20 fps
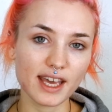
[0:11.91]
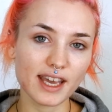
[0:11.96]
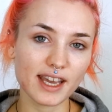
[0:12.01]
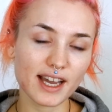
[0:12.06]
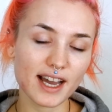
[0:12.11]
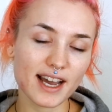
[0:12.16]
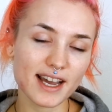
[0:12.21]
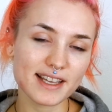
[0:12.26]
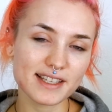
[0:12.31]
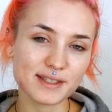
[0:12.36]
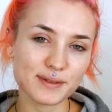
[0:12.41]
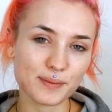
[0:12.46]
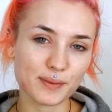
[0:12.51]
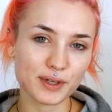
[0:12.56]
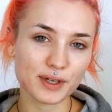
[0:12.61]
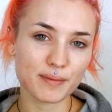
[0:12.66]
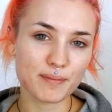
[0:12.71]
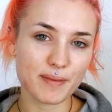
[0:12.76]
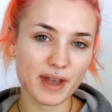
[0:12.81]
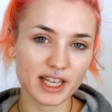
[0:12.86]
guys,
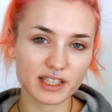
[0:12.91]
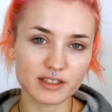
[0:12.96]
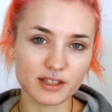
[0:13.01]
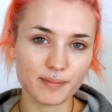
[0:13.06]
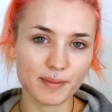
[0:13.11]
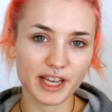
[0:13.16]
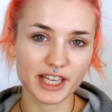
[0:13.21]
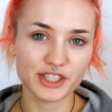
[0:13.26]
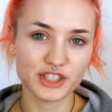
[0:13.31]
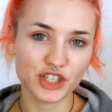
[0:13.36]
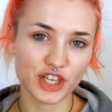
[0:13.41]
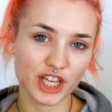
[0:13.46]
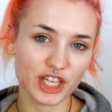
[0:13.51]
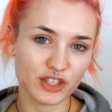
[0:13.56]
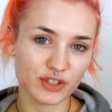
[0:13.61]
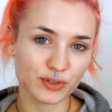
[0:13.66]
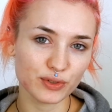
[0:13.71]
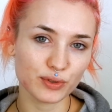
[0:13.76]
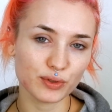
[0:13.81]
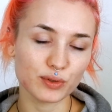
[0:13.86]
welcome back to my
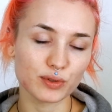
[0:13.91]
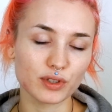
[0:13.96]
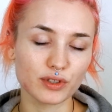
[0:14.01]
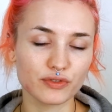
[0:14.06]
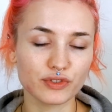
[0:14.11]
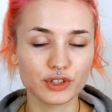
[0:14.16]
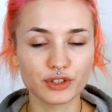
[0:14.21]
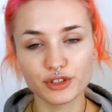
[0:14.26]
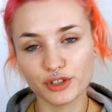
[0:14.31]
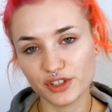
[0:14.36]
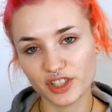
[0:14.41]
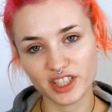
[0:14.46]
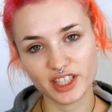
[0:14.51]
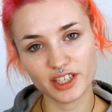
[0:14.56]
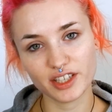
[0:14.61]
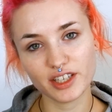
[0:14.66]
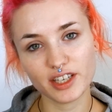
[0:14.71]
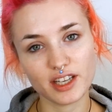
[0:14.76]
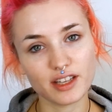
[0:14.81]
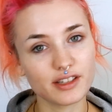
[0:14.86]
channel, or if you're new
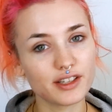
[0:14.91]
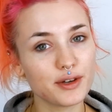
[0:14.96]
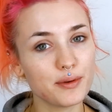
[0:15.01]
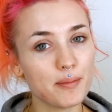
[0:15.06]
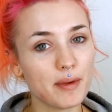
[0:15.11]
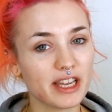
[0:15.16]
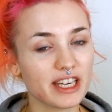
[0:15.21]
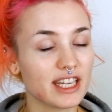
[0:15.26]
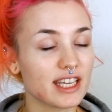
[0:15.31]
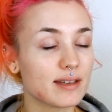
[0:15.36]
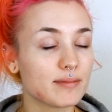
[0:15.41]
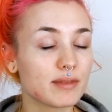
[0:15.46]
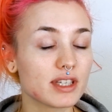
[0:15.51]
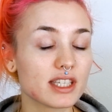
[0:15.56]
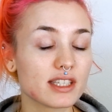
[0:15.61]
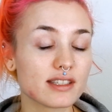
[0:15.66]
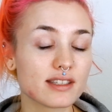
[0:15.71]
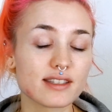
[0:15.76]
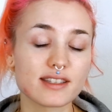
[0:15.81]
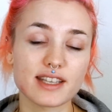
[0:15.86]
here, hello, my name
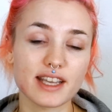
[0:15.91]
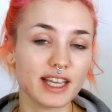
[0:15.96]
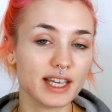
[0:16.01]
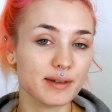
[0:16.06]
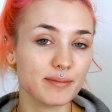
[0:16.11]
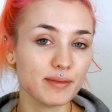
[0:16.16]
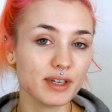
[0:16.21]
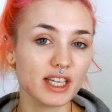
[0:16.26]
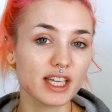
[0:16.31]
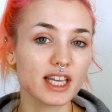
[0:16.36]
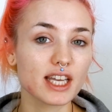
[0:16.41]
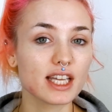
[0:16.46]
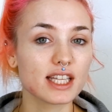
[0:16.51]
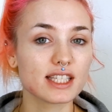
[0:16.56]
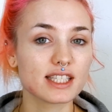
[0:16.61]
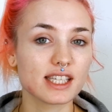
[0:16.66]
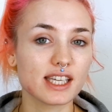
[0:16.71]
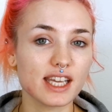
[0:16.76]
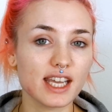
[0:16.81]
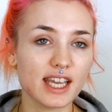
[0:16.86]
is Sam.
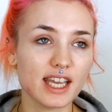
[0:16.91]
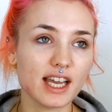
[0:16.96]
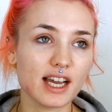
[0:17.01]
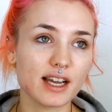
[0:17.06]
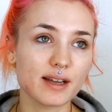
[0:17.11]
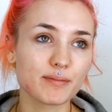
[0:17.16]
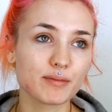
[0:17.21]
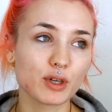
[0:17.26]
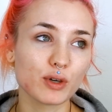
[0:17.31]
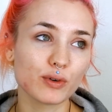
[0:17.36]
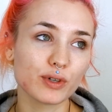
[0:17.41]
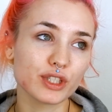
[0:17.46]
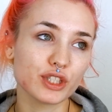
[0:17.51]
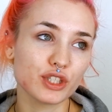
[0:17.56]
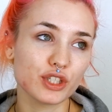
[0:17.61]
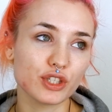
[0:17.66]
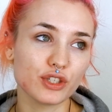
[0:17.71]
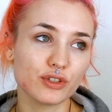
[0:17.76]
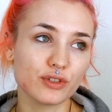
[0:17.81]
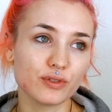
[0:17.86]
Today I'm going
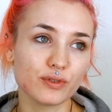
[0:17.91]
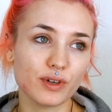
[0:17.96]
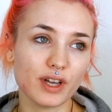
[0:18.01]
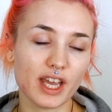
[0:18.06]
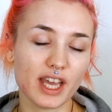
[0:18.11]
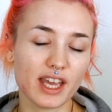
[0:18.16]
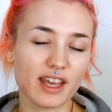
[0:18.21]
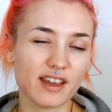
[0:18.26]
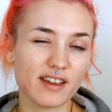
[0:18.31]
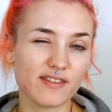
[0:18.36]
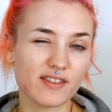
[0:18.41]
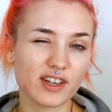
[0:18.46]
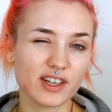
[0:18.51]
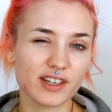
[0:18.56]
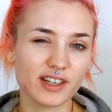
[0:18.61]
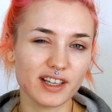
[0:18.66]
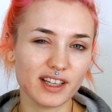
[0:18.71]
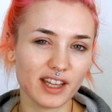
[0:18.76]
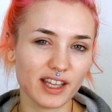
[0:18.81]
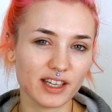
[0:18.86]
to do a
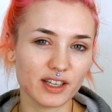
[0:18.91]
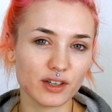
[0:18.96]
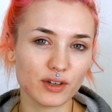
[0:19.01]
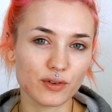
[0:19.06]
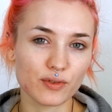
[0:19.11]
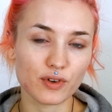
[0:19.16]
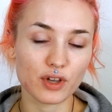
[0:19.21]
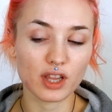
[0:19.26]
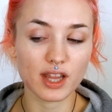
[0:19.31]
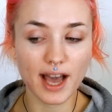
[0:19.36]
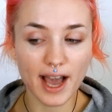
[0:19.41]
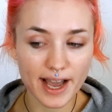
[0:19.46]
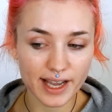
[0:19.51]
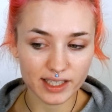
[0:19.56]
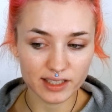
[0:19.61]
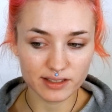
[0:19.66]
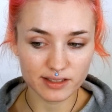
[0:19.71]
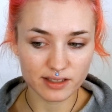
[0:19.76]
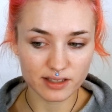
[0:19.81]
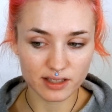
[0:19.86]
very
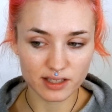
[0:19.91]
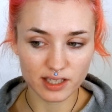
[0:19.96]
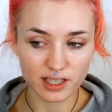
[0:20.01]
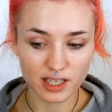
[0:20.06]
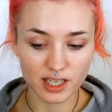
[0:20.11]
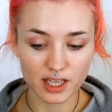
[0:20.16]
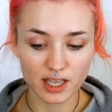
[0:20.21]
relaxed